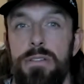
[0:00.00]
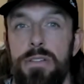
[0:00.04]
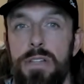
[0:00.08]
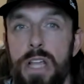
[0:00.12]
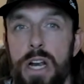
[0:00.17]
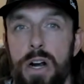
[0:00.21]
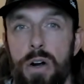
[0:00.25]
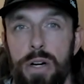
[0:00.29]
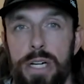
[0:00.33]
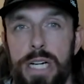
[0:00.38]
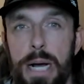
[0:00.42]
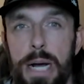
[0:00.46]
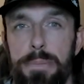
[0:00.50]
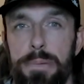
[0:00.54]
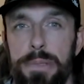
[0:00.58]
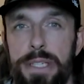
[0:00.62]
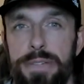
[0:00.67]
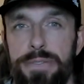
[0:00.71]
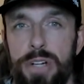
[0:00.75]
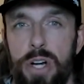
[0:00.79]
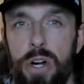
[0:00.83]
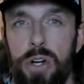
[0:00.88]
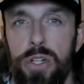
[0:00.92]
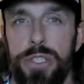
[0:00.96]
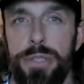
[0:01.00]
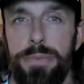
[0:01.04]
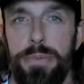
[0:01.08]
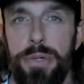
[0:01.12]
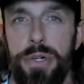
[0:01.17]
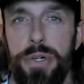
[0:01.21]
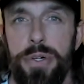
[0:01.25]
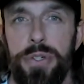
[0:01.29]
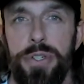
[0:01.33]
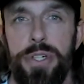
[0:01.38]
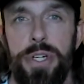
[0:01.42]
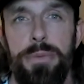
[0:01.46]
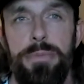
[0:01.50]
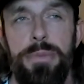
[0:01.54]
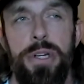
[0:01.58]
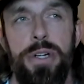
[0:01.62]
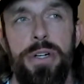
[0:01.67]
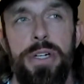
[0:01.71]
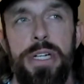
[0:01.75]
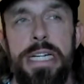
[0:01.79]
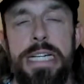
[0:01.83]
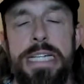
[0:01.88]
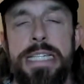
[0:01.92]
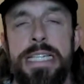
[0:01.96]
a couple different entrepreneur
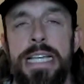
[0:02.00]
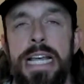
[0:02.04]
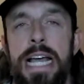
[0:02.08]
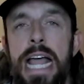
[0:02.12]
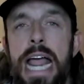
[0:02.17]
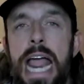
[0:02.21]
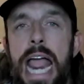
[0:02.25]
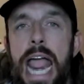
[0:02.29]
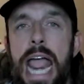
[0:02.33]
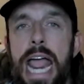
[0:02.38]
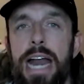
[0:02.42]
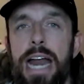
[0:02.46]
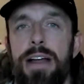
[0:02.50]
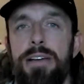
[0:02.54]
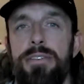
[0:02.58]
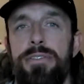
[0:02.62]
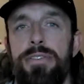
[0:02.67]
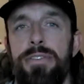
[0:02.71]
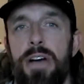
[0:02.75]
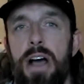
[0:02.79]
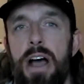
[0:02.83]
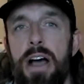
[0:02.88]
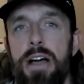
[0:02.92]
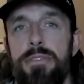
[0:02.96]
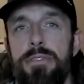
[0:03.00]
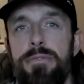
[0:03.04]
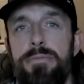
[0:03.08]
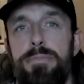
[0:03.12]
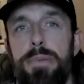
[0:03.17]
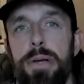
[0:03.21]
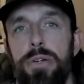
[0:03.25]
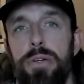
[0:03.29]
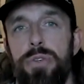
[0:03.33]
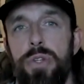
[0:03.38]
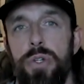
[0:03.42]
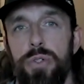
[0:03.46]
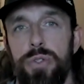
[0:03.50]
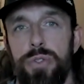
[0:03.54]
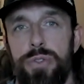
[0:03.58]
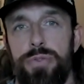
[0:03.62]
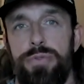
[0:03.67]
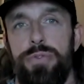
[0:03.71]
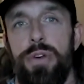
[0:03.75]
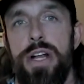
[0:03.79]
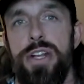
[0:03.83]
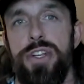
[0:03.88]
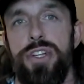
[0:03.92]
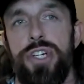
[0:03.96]
communities, and I've built those
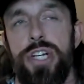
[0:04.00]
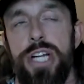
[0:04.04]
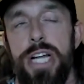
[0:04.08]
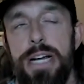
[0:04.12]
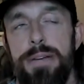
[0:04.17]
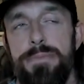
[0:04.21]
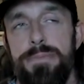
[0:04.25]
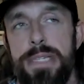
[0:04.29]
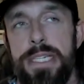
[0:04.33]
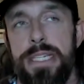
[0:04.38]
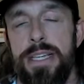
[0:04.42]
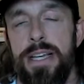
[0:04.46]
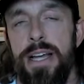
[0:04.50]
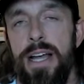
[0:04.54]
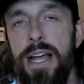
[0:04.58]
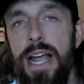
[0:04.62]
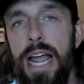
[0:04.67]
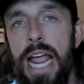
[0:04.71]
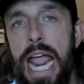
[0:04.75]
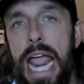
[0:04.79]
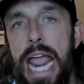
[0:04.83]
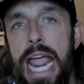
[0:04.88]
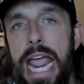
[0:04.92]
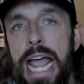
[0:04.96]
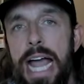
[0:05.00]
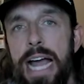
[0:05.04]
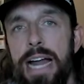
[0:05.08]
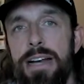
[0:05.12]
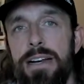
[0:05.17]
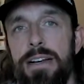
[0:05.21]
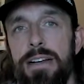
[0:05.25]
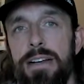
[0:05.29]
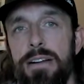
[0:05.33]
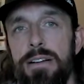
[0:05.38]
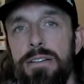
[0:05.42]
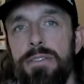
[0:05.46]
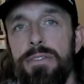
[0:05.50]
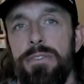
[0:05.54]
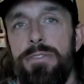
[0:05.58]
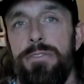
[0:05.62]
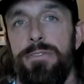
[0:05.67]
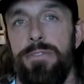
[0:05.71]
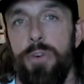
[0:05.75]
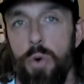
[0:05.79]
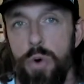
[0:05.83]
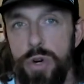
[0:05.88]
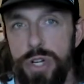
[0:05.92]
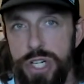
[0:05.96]
friendships. And
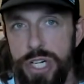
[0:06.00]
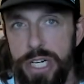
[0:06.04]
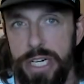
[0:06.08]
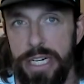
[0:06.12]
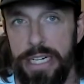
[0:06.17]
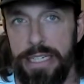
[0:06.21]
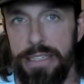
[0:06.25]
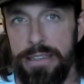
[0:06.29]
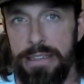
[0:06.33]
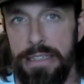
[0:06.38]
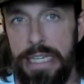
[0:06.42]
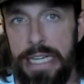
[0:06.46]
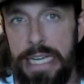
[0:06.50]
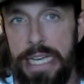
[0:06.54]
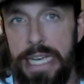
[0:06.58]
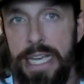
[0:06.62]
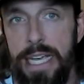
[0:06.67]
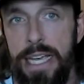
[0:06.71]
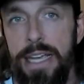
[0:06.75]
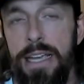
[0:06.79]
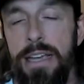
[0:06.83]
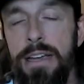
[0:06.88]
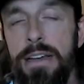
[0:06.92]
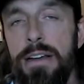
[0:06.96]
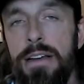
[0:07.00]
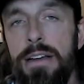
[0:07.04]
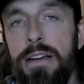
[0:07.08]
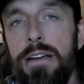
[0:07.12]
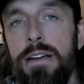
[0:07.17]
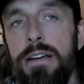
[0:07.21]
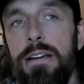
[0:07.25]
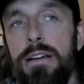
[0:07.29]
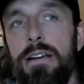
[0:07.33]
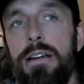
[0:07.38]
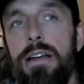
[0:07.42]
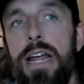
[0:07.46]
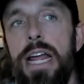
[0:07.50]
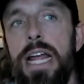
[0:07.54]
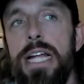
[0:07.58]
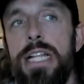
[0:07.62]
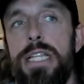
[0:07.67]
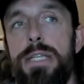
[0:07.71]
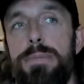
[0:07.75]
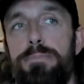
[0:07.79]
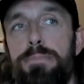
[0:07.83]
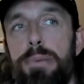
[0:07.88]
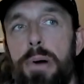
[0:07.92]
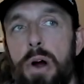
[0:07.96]
fortunately,
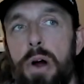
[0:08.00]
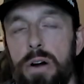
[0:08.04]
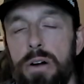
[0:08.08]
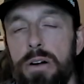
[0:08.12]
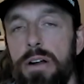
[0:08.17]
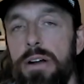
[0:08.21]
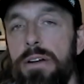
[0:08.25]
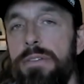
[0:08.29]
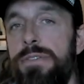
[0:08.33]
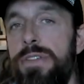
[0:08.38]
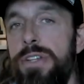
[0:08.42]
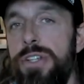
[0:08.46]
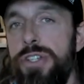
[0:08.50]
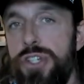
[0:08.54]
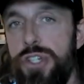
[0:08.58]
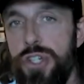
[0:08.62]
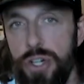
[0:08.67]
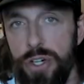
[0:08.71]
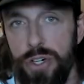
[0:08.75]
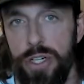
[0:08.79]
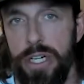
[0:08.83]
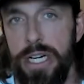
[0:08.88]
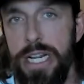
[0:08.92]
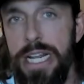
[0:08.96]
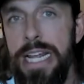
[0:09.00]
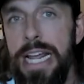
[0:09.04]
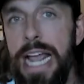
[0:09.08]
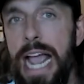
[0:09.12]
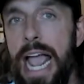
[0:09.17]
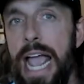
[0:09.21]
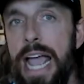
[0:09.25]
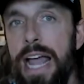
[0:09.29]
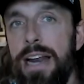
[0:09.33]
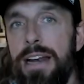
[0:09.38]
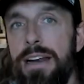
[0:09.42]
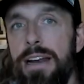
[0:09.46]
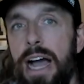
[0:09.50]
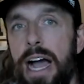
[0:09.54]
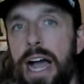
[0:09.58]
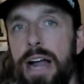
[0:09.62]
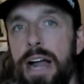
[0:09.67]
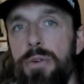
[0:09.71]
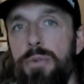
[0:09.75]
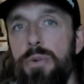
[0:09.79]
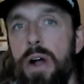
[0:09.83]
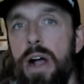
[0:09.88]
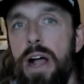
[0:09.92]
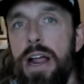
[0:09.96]
it's part of the journey, and
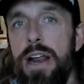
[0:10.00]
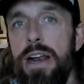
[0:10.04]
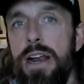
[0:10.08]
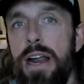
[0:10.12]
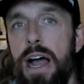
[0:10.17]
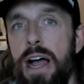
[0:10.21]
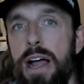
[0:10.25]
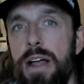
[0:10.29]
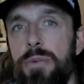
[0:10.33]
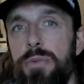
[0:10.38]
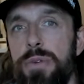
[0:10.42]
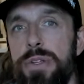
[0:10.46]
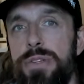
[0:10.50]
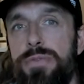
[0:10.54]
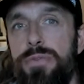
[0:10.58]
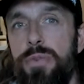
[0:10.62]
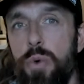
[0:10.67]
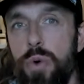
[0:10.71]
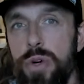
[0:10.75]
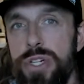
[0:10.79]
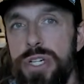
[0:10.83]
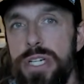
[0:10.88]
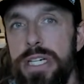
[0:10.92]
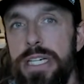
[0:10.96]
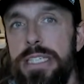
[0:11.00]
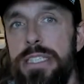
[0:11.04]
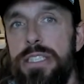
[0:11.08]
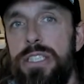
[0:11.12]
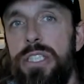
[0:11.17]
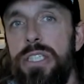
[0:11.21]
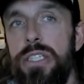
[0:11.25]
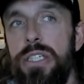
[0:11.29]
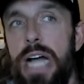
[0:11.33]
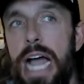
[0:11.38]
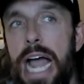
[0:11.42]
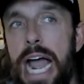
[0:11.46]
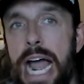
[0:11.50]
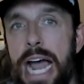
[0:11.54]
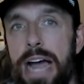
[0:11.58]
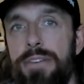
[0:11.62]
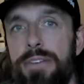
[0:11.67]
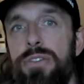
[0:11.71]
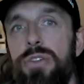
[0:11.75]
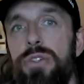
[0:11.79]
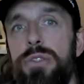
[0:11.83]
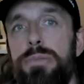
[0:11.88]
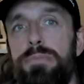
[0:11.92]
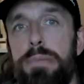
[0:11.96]
I was fortunate to have
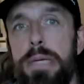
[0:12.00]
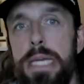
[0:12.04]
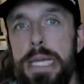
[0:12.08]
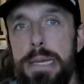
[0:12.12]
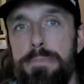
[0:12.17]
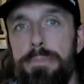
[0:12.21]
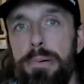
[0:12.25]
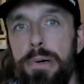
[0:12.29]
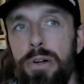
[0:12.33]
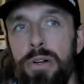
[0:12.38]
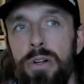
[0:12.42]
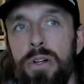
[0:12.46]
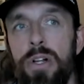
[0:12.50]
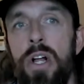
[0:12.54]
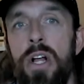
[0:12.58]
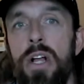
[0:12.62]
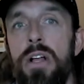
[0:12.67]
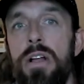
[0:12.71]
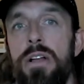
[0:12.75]
those people